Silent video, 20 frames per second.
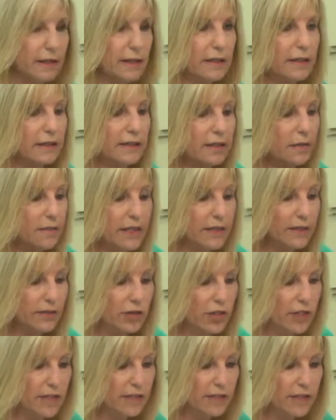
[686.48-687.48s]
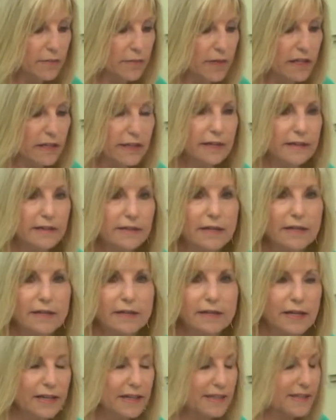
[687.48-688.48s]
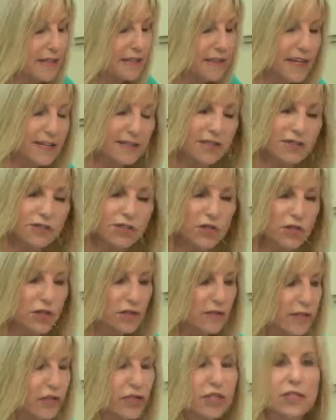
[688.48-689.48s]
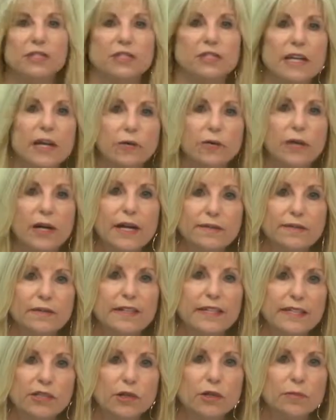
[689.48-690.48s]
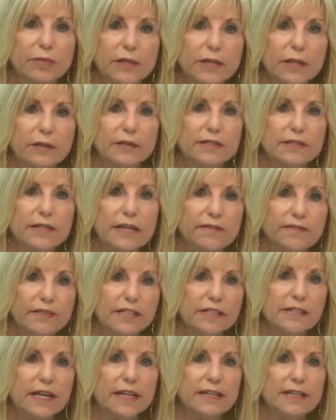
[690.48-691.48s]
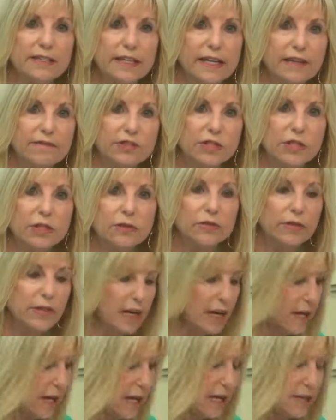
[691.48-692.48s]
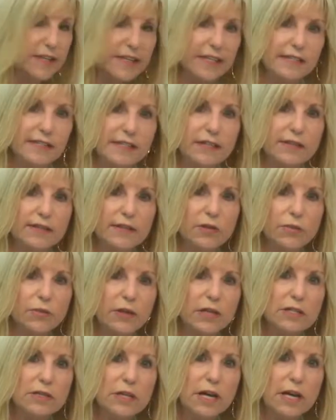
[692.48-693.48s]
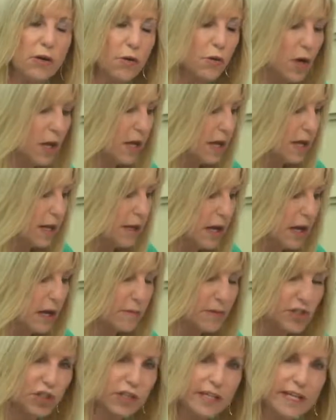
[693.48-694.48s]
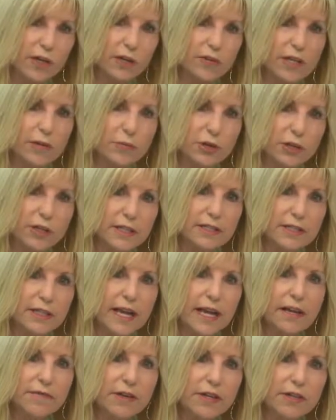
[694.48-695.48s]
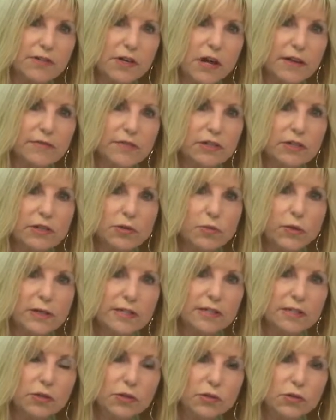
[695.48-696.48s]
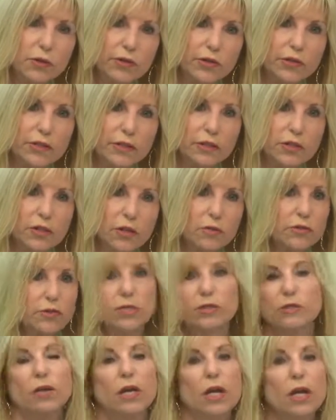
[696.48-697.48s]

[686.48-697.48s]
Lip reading: to me, is just, it's unconstitutional. It's just not right. These are parents that have decided to have children. They sit there, and we know how much care they put into every thought they do, what school they're going to go to,